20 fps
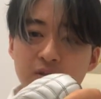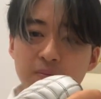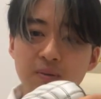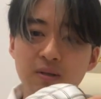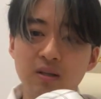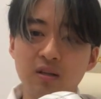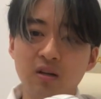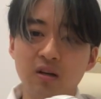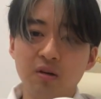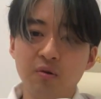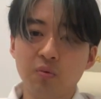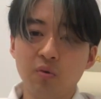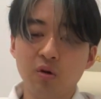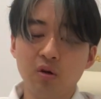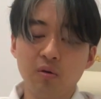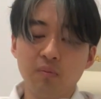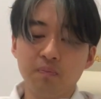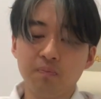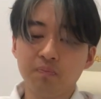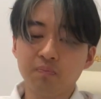It's been like what,
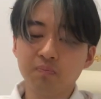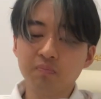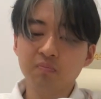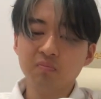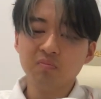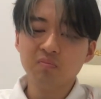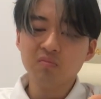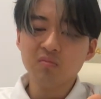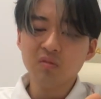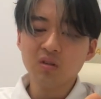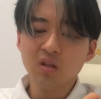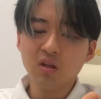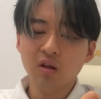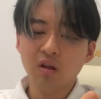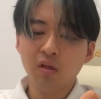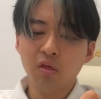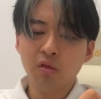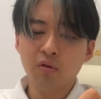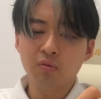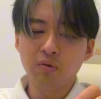
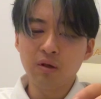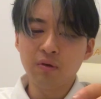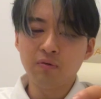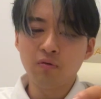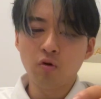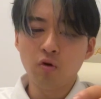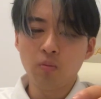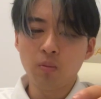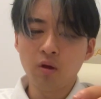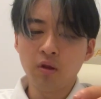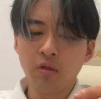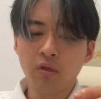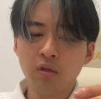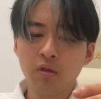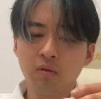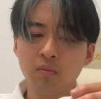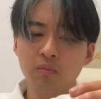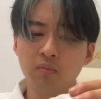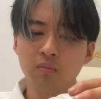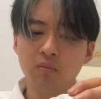3-4 months.
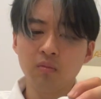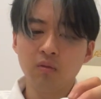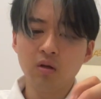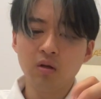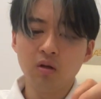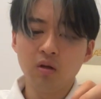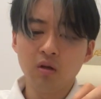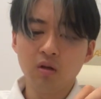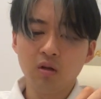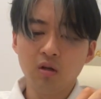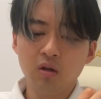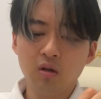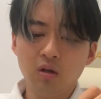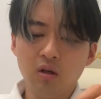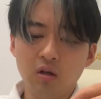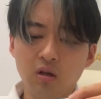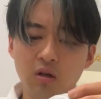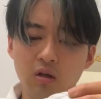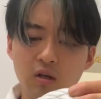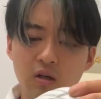
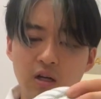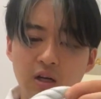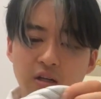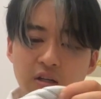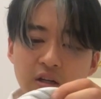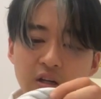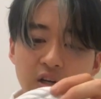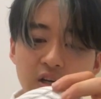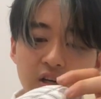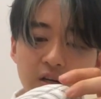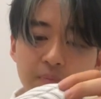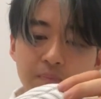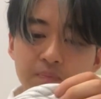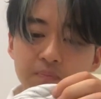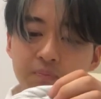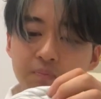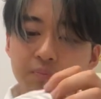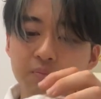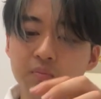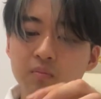And yeah,
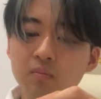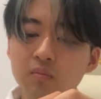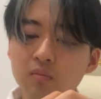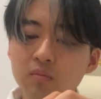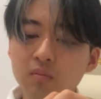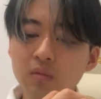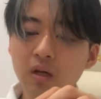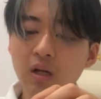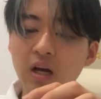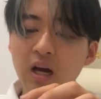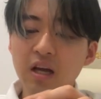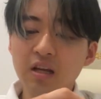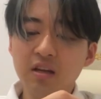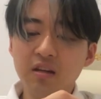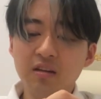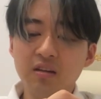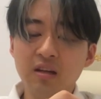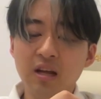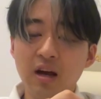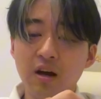I
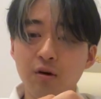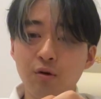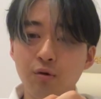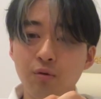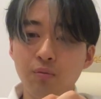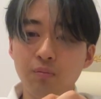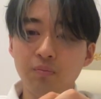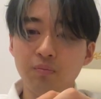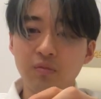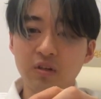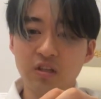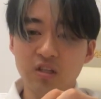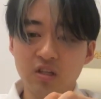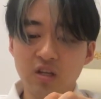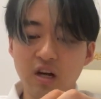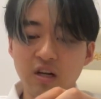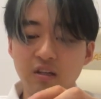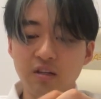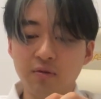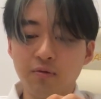can tell the
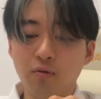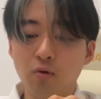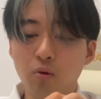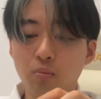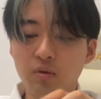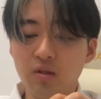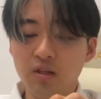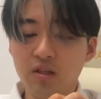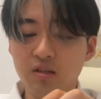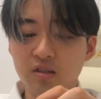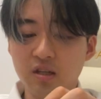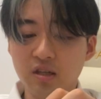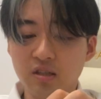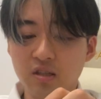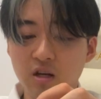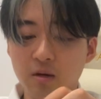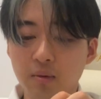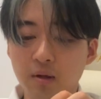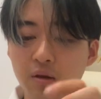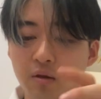slight deformities that's
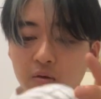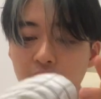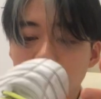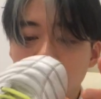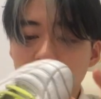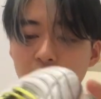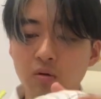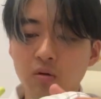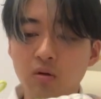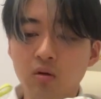coming through.